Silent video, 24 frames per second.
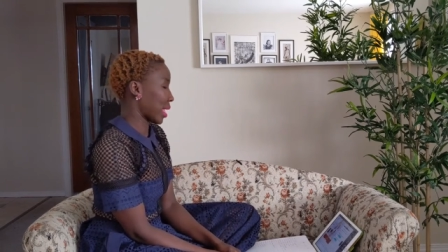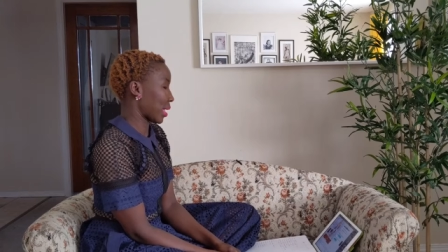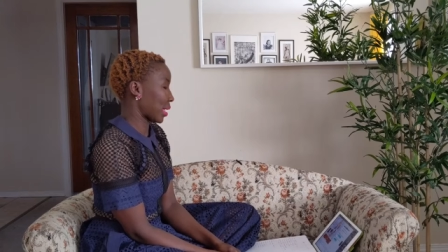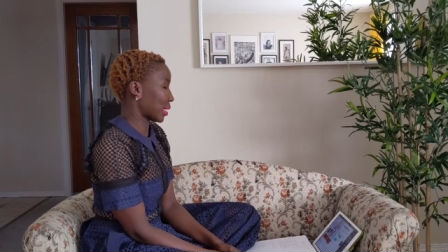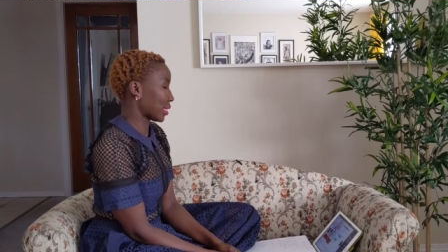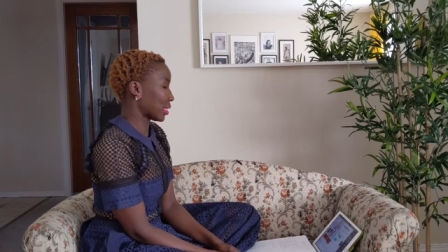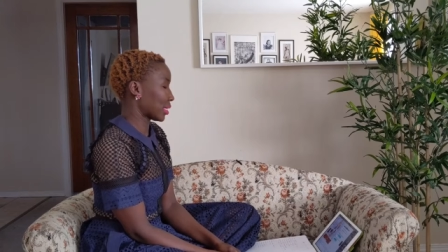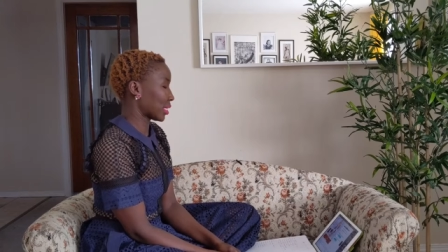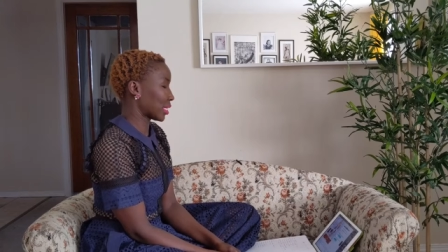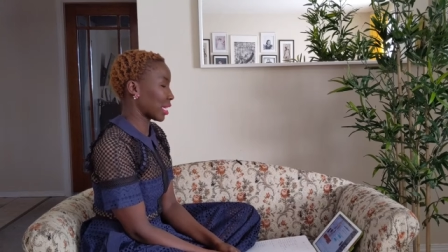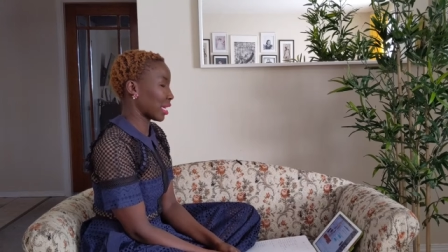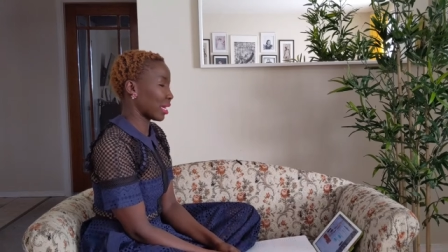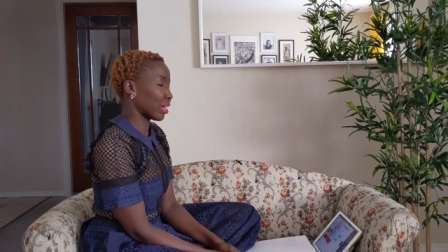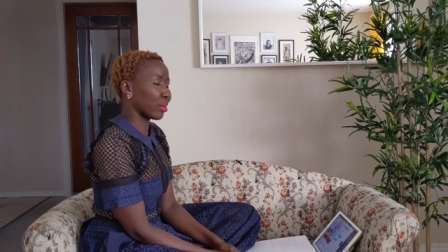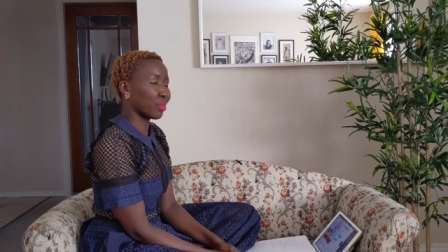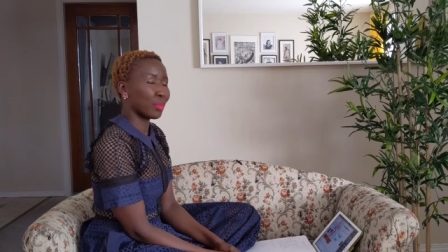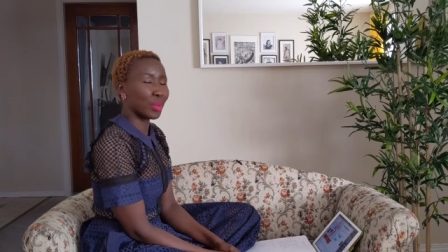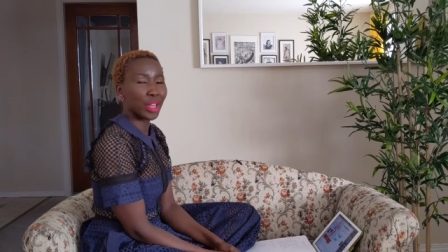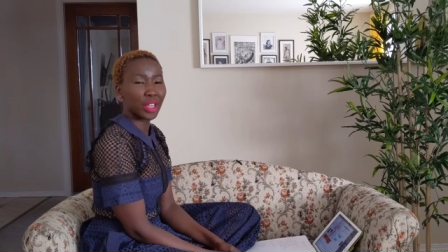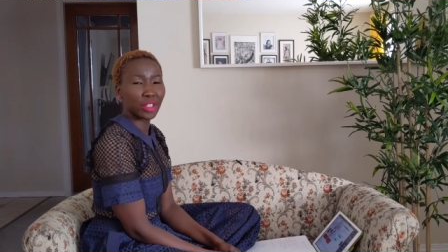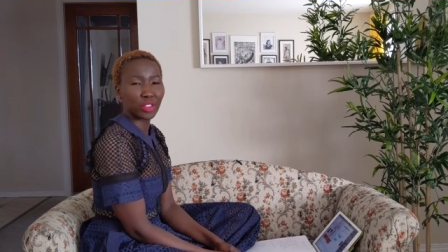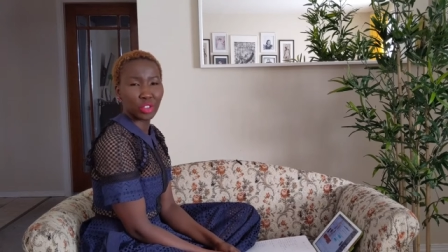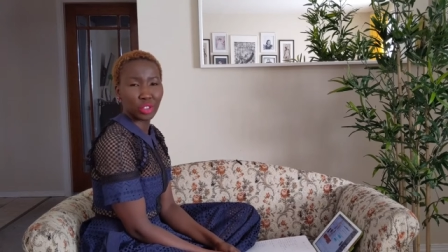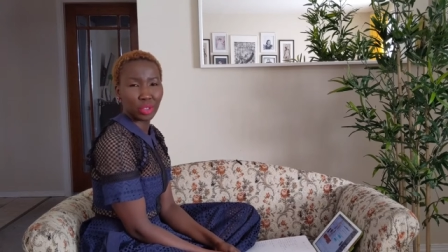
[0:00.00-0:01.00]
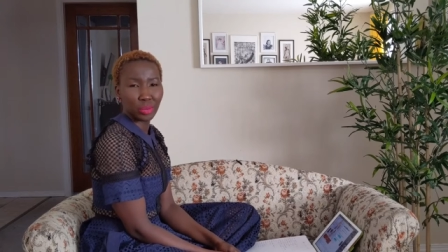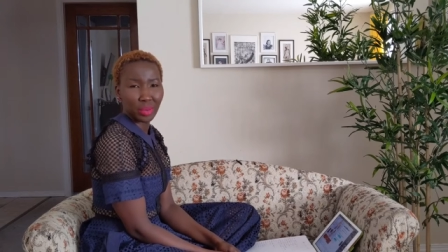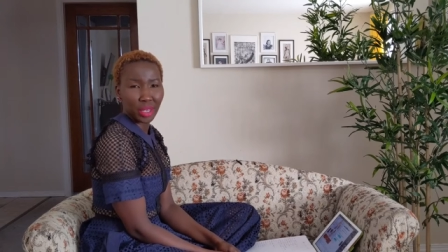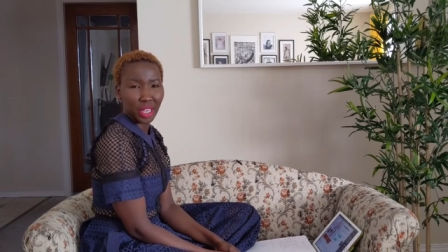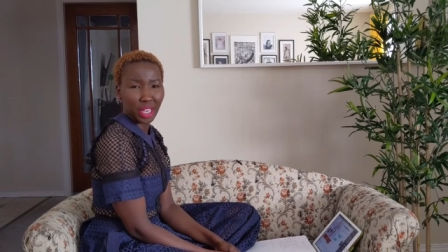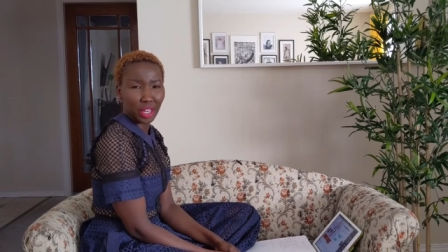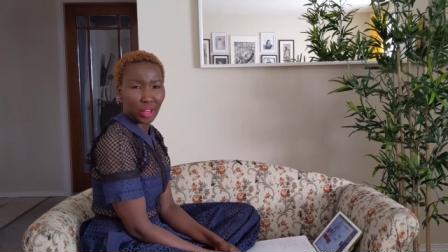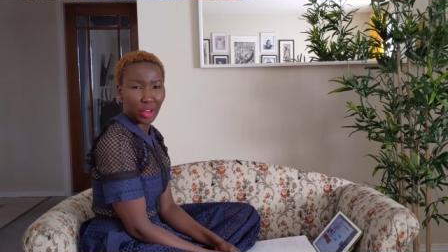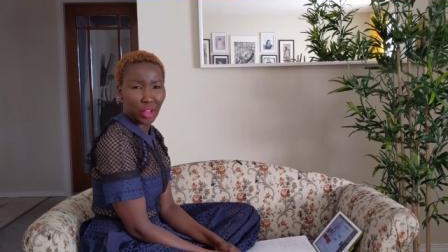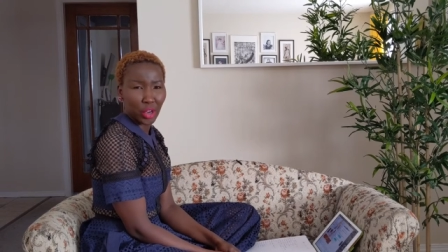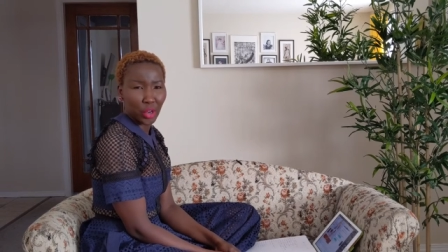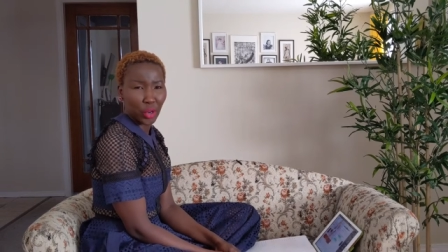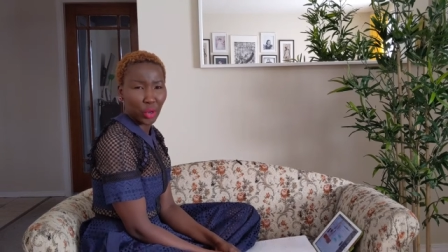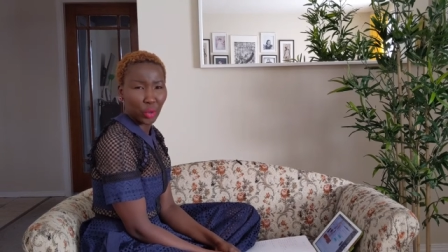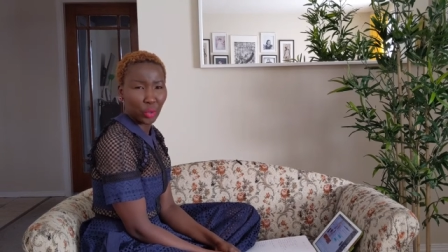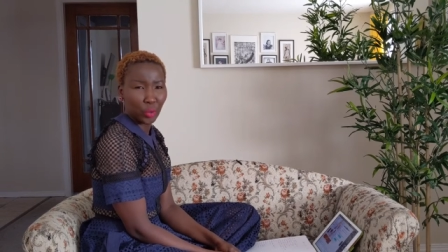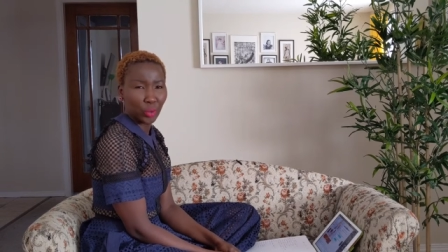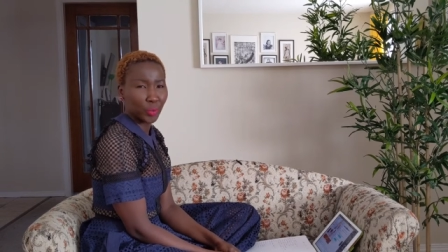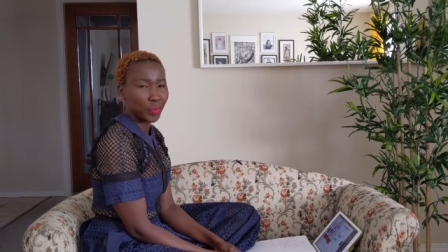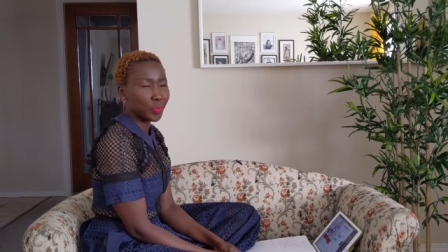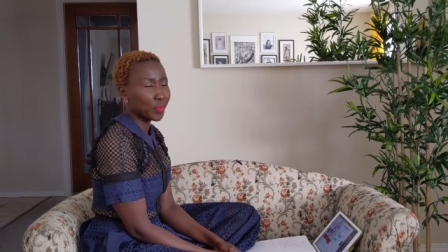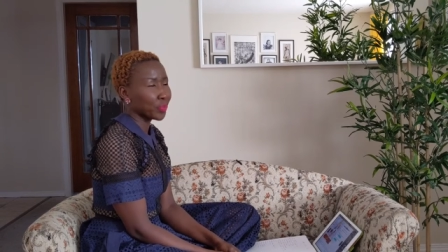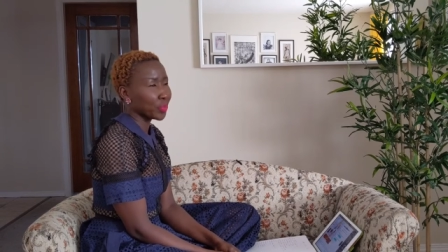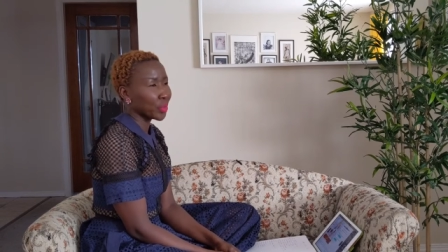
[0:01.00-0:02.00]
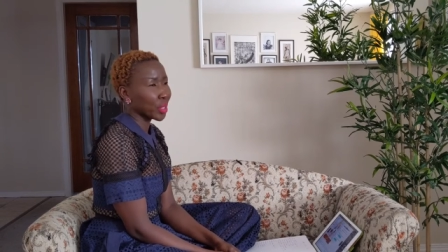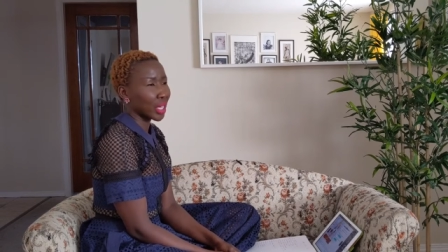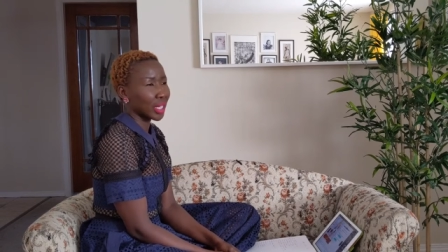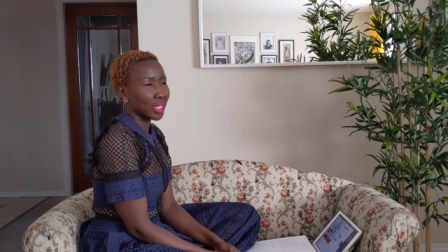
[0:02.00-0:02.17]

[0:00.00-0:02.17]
and as you may know,